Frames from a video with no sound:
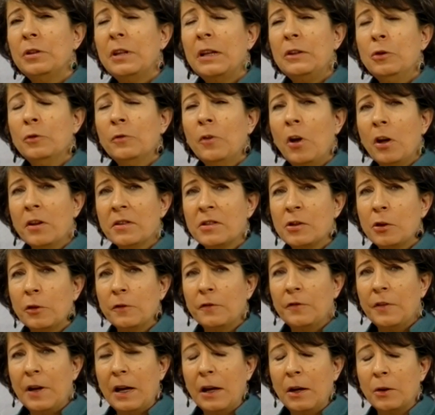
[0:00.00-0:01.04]
You've also
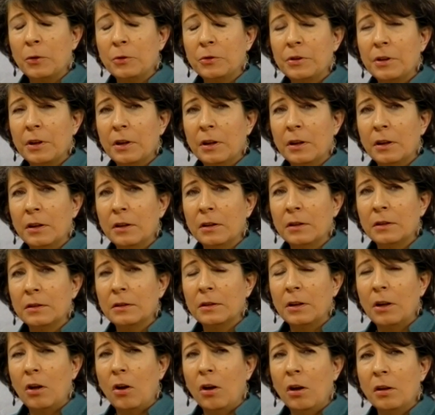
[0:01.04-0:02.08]
found
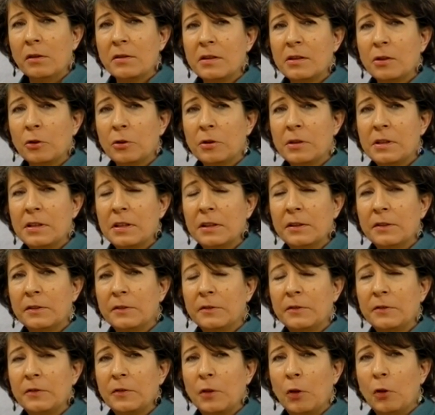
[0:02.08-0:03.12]
all sorts
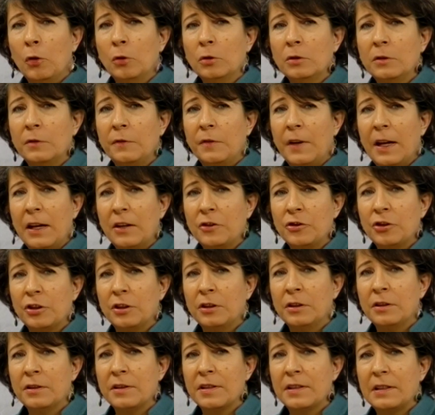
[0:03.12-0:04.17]
of
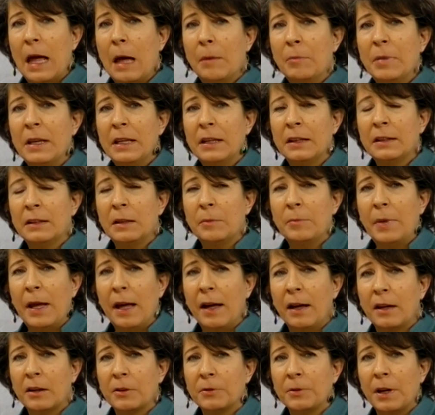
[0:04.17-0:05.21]
old-fashioned
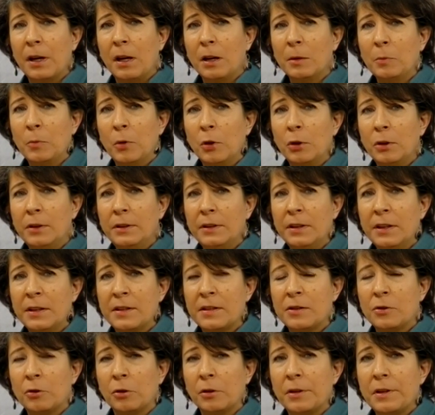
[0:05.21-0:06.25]
stabbing-in-the-back realpolitik
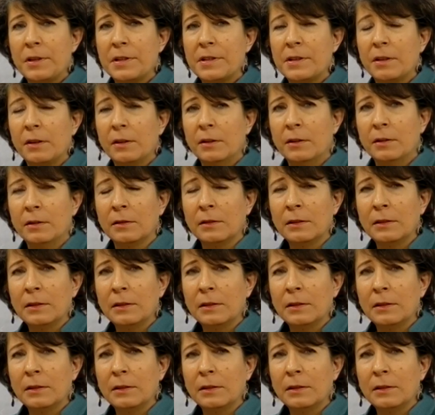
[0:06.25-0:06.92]
stories, huh?